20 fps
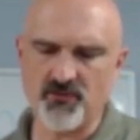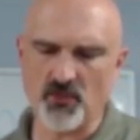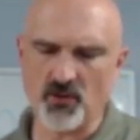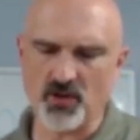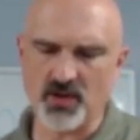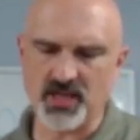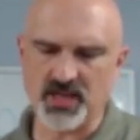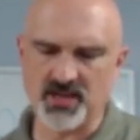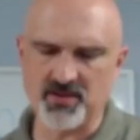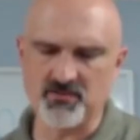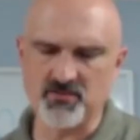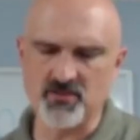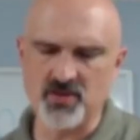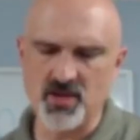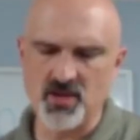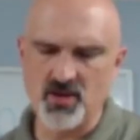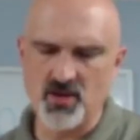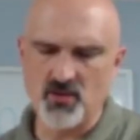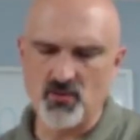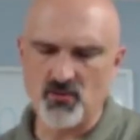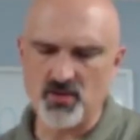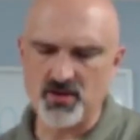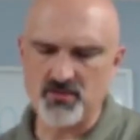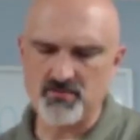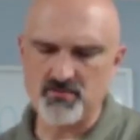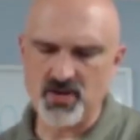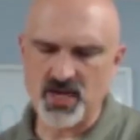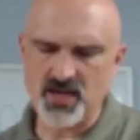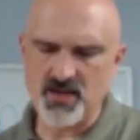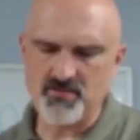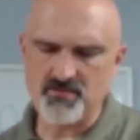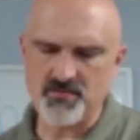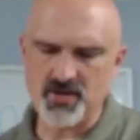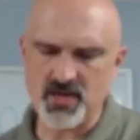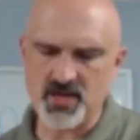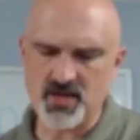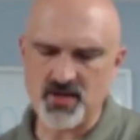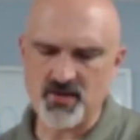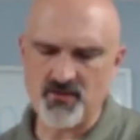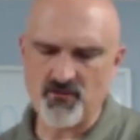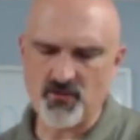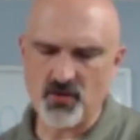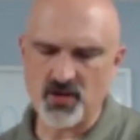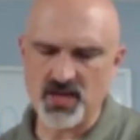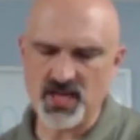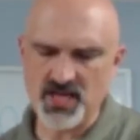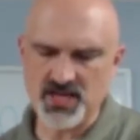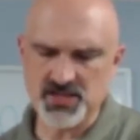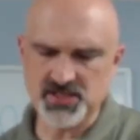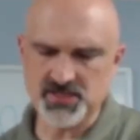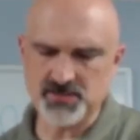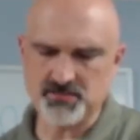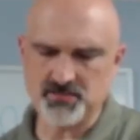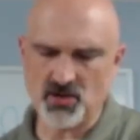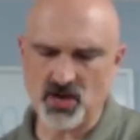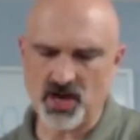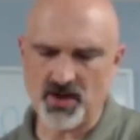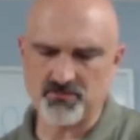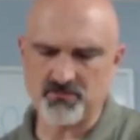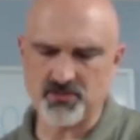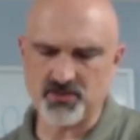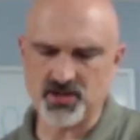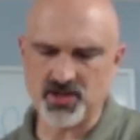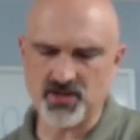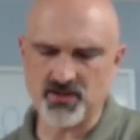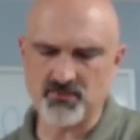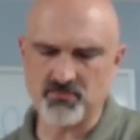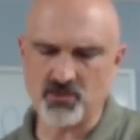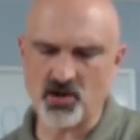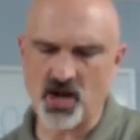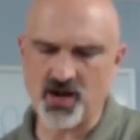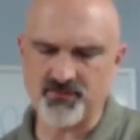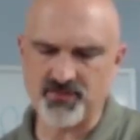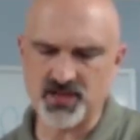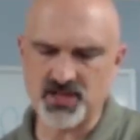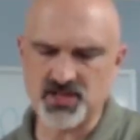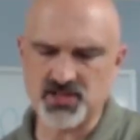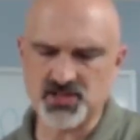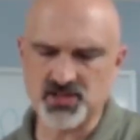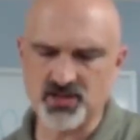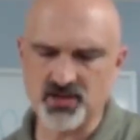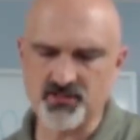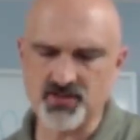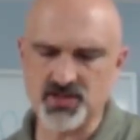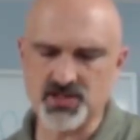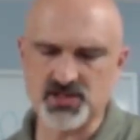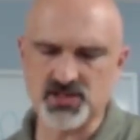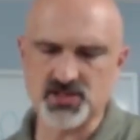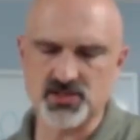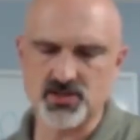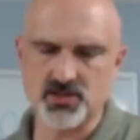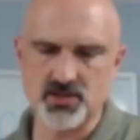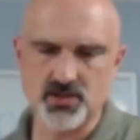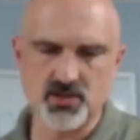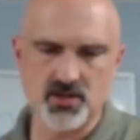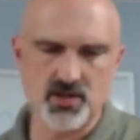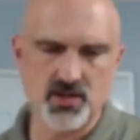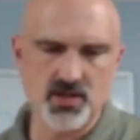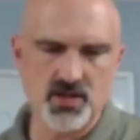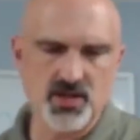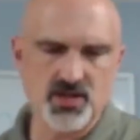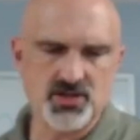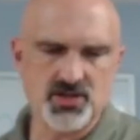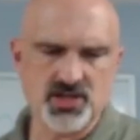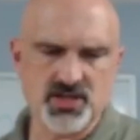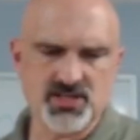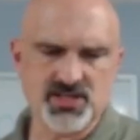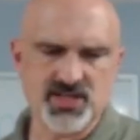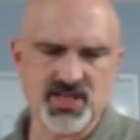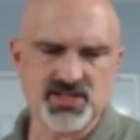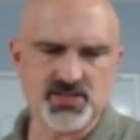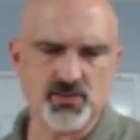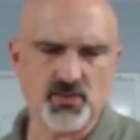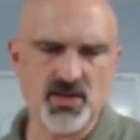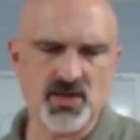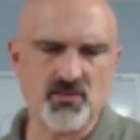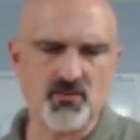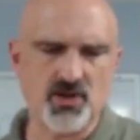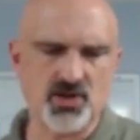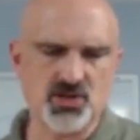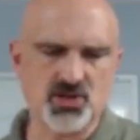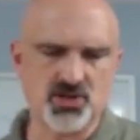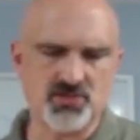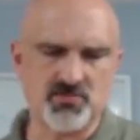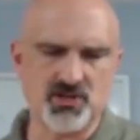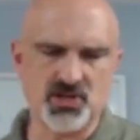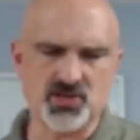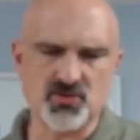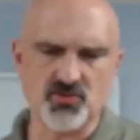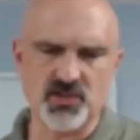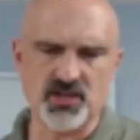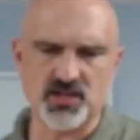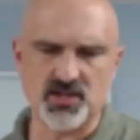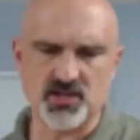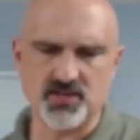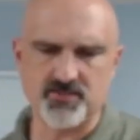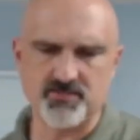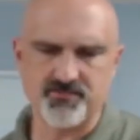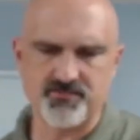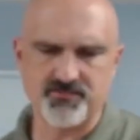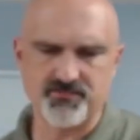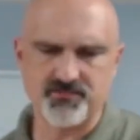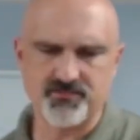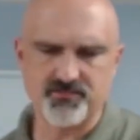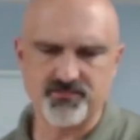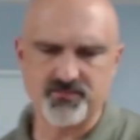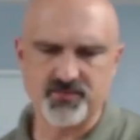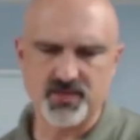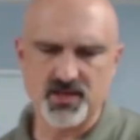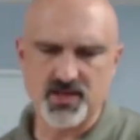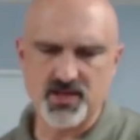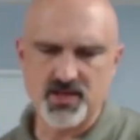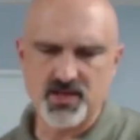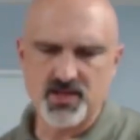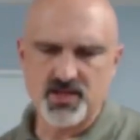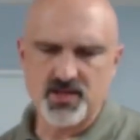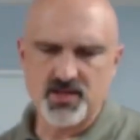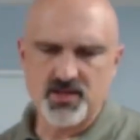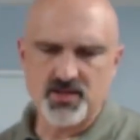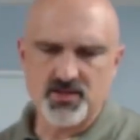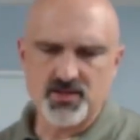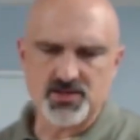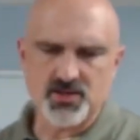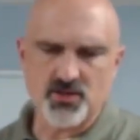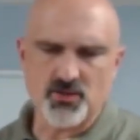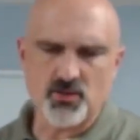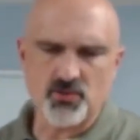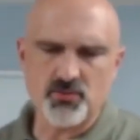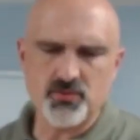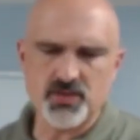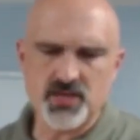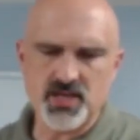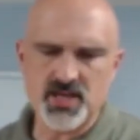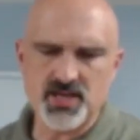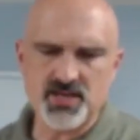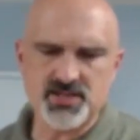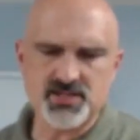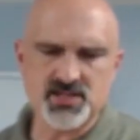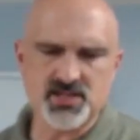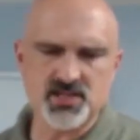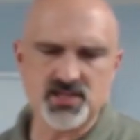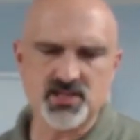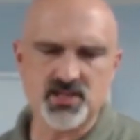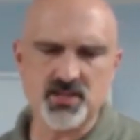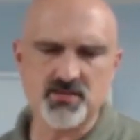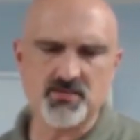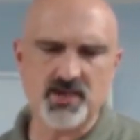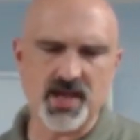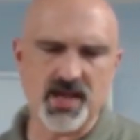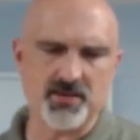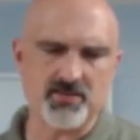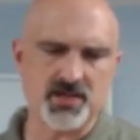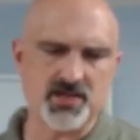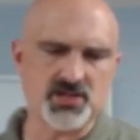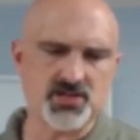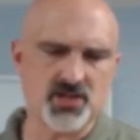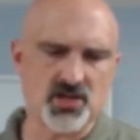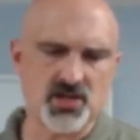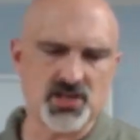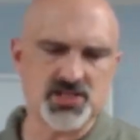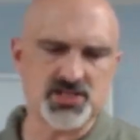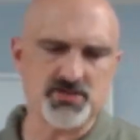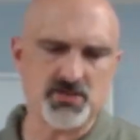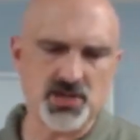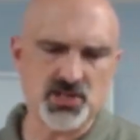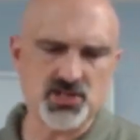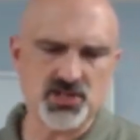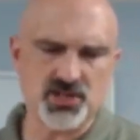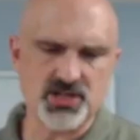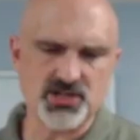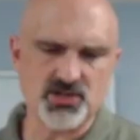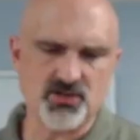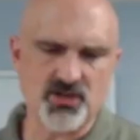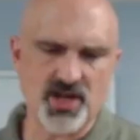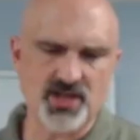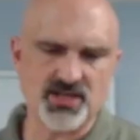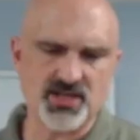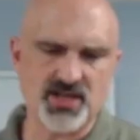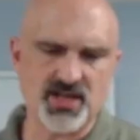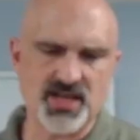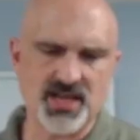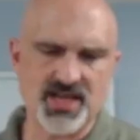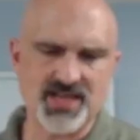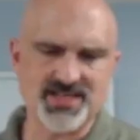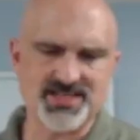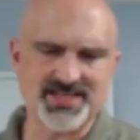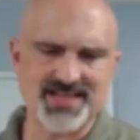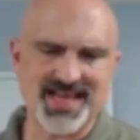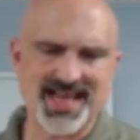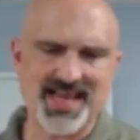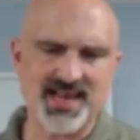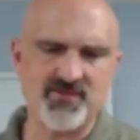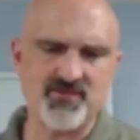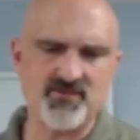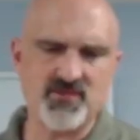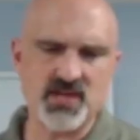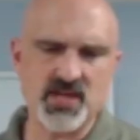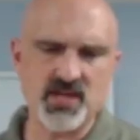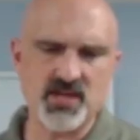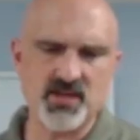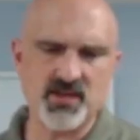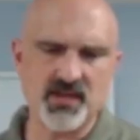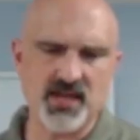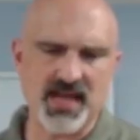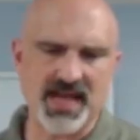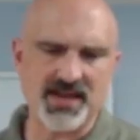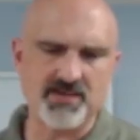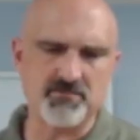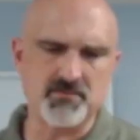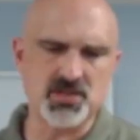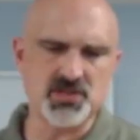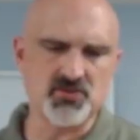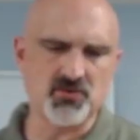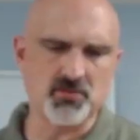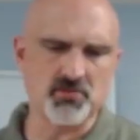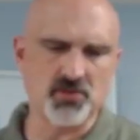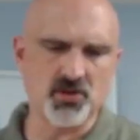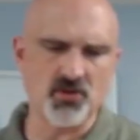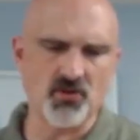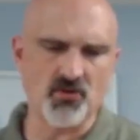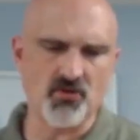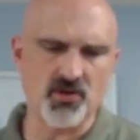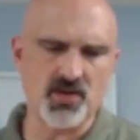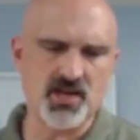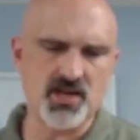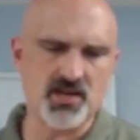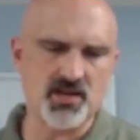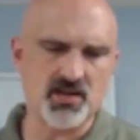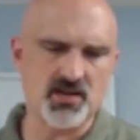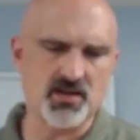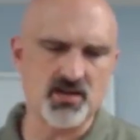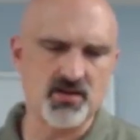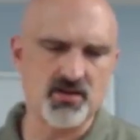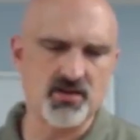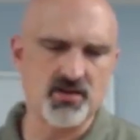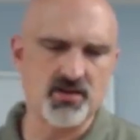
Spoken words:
for him what may be for his property, profit and service, just as we wish to be treated. So these commandments are especially directed against envy and miserable greed.